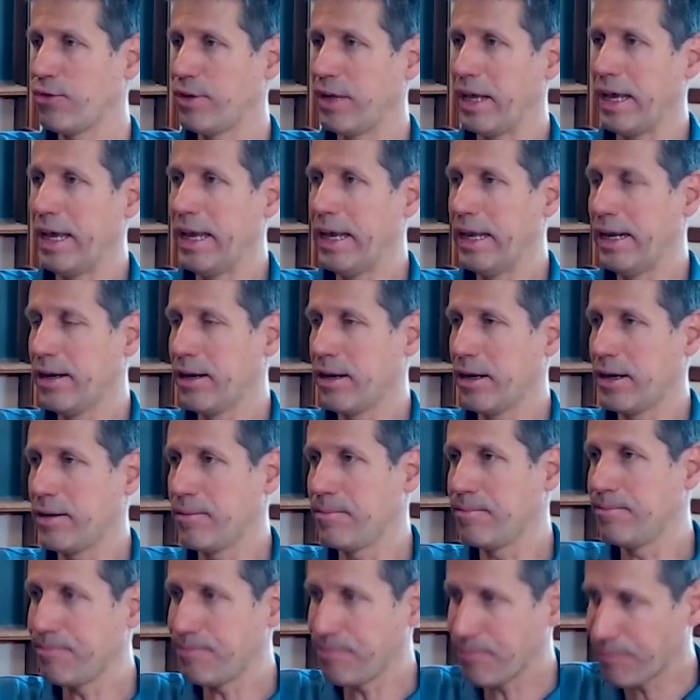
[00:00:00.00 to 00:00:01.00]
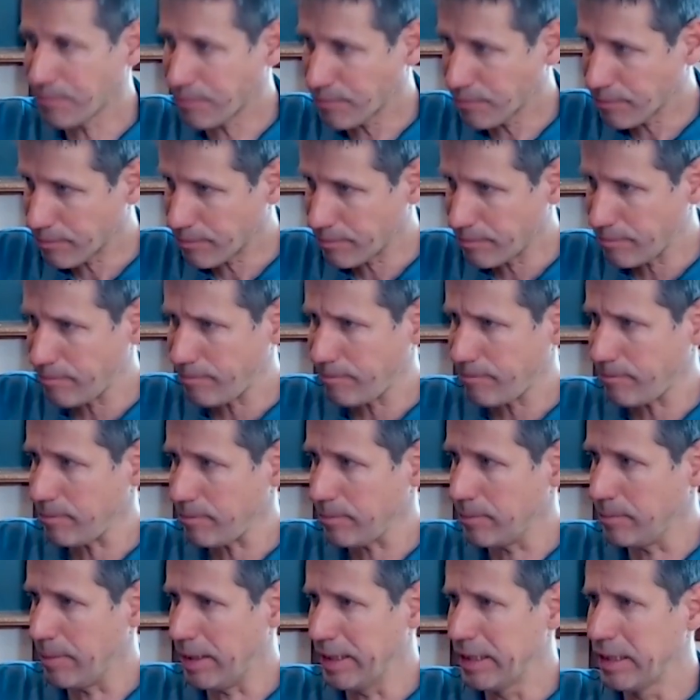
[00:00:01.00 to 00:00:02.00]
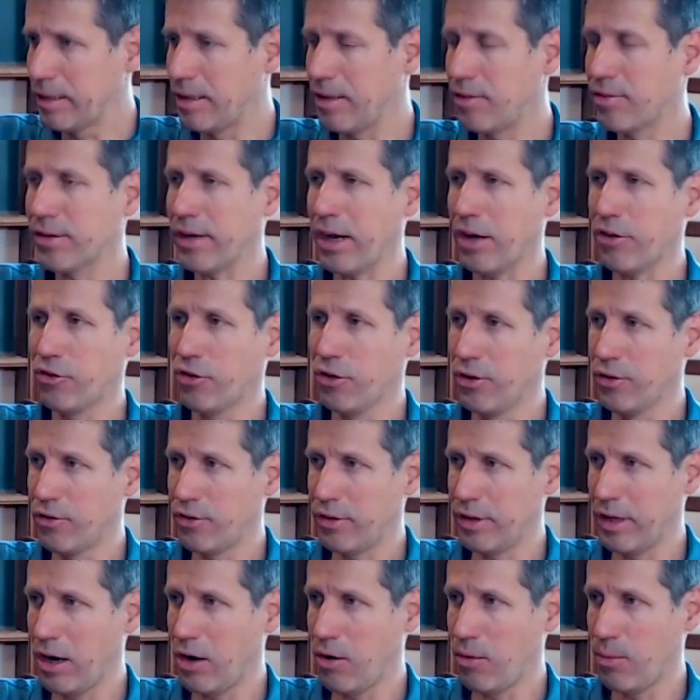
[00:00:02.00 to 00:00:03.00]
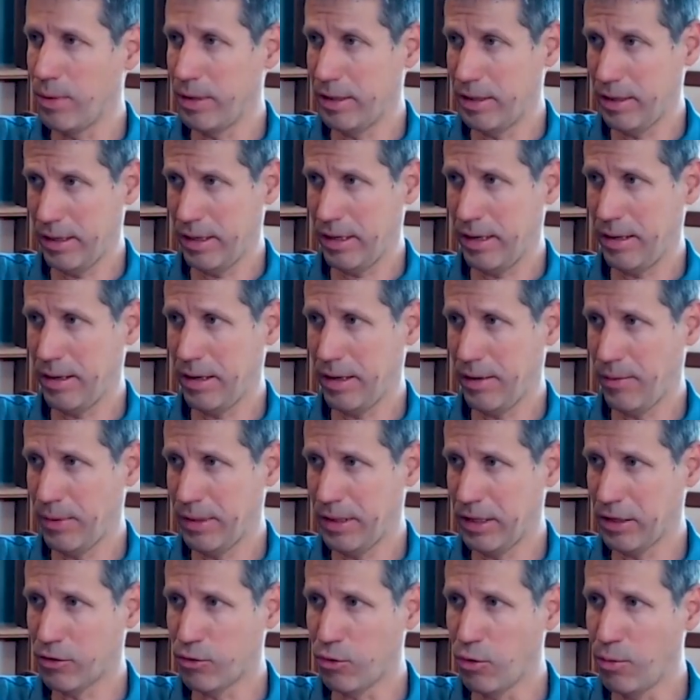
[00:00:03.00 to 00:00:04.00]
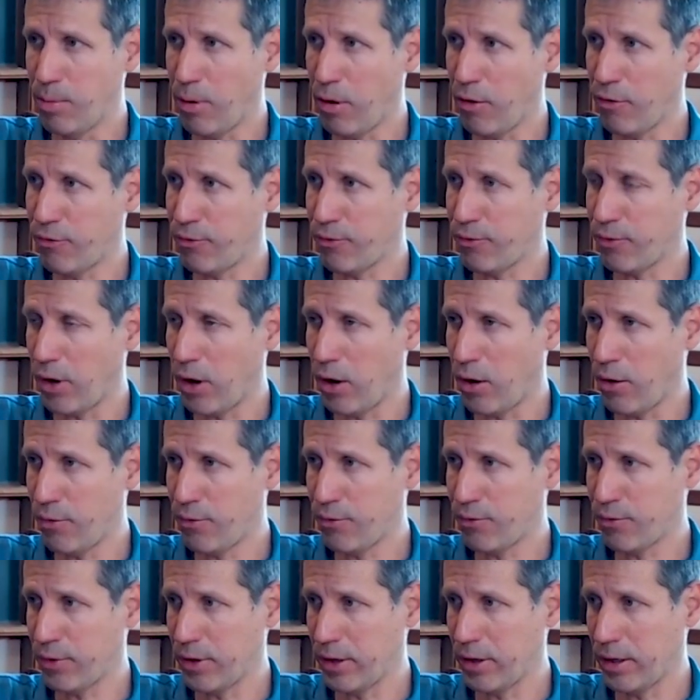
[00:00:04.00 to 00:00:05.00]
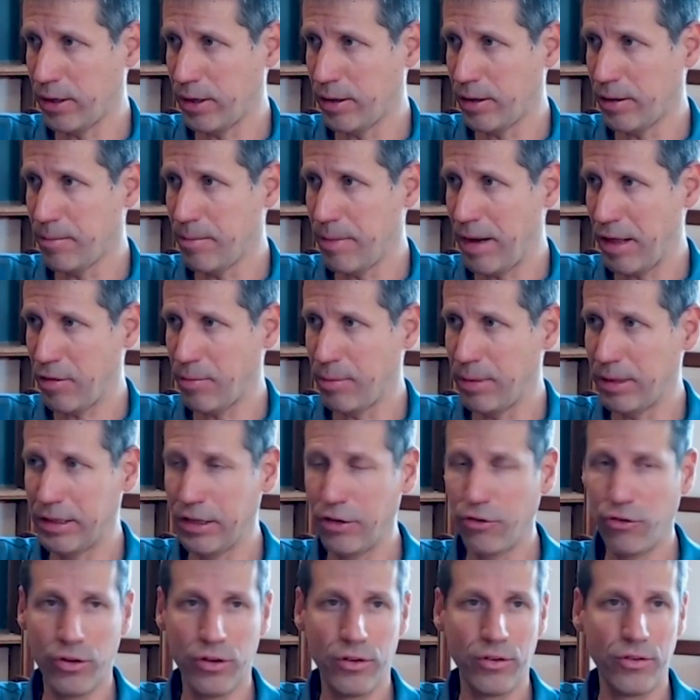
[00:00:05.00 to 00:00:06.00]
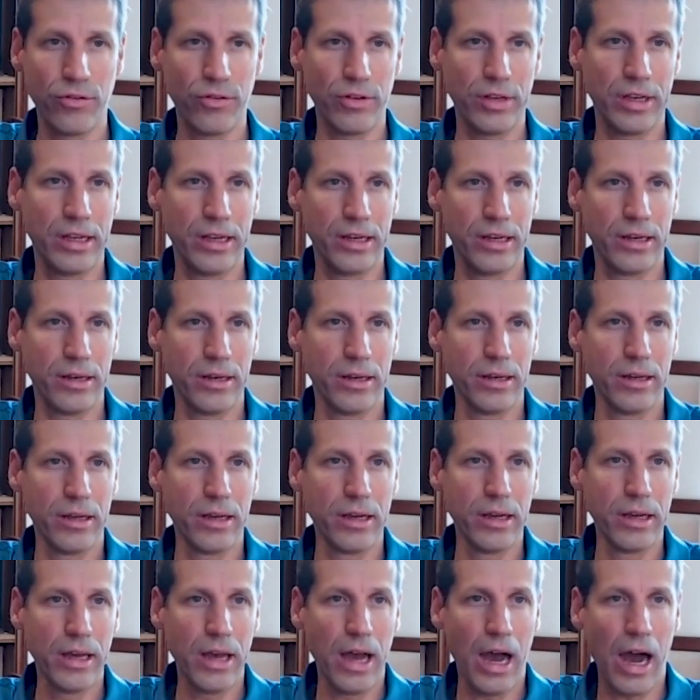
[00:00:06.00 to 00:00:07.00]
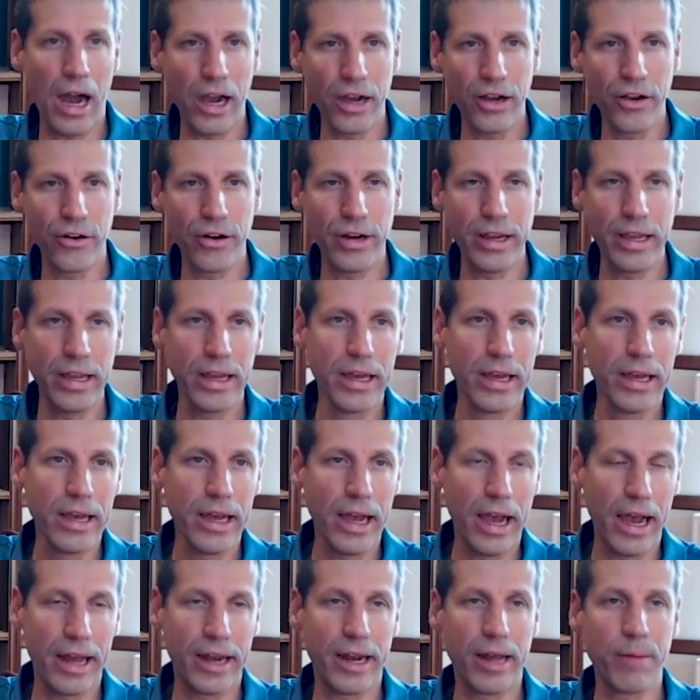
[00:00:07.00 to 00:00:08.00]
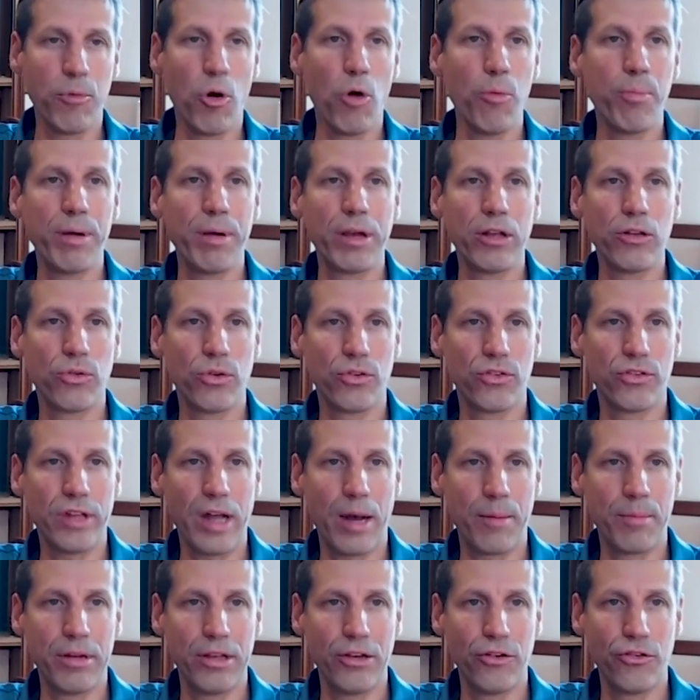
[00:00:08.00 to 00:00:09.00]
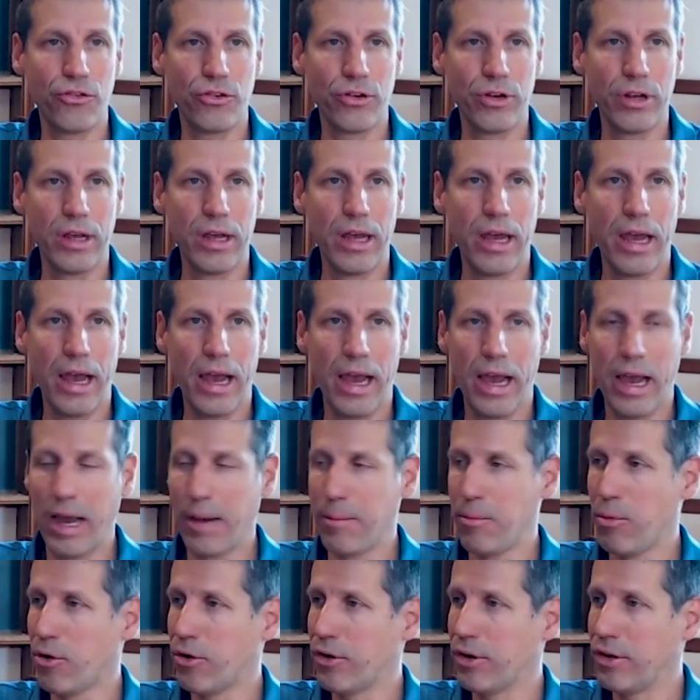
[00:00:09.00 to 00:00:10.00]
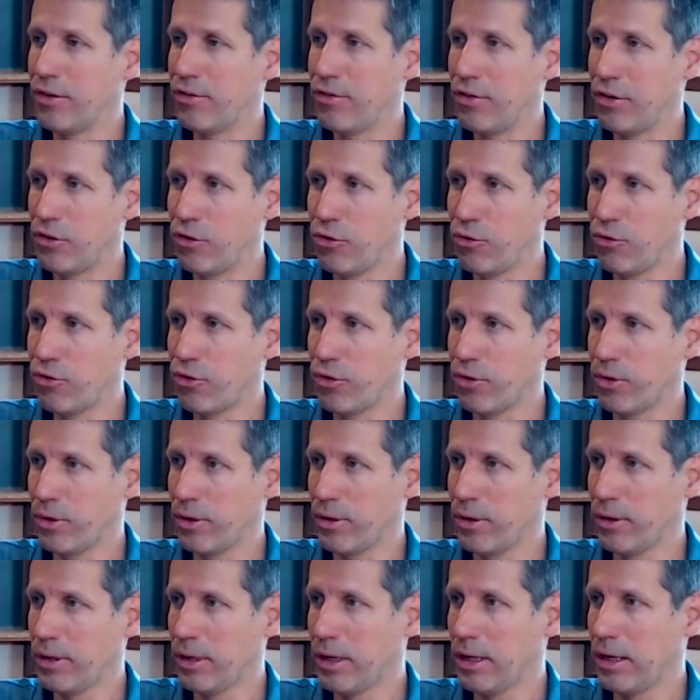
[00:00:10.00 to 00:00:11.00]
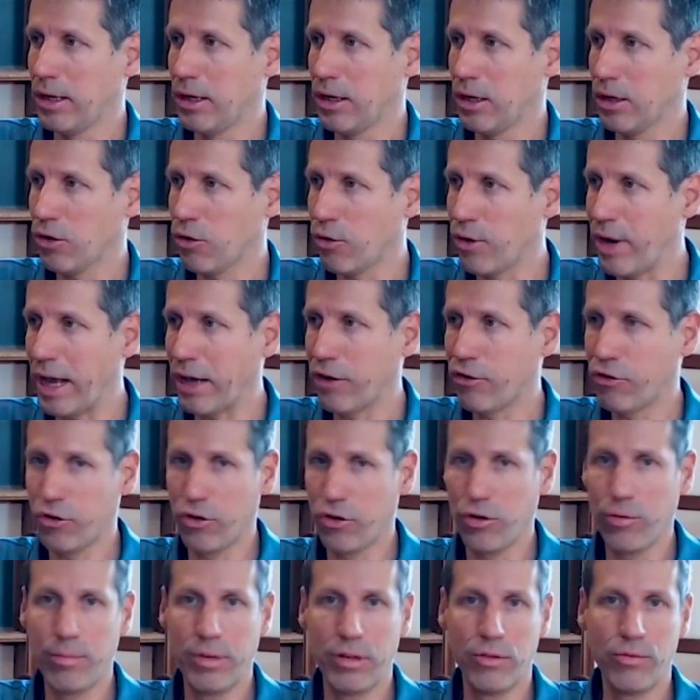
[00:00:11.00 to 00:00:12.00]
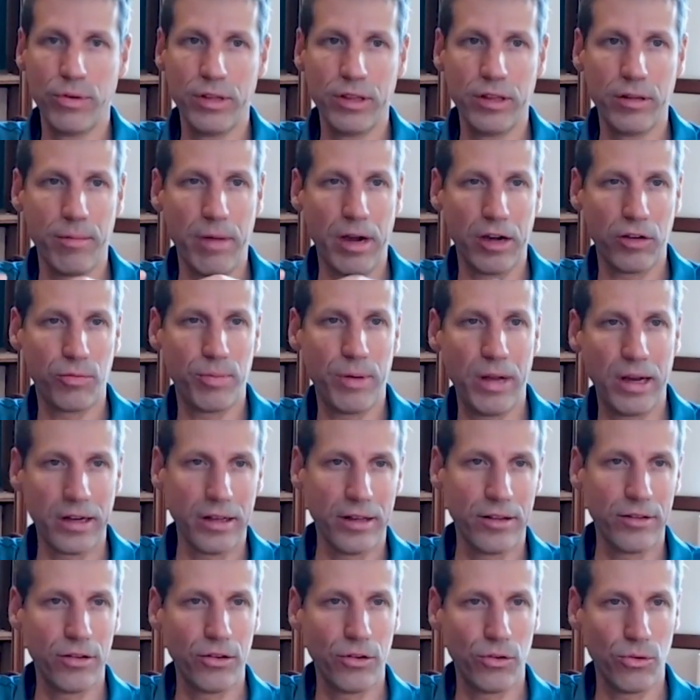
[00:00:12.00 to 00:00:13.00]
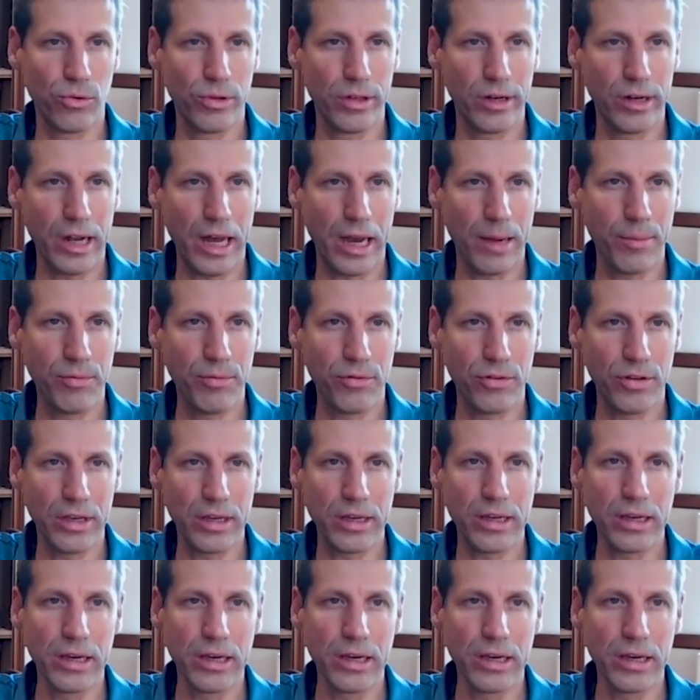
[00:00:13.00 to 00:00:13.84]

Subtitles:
in many discussions now with a group of mathematicians in Hungary, and I'm hoping to establish a more institutional connection between the Max Planck Institute in Leipzig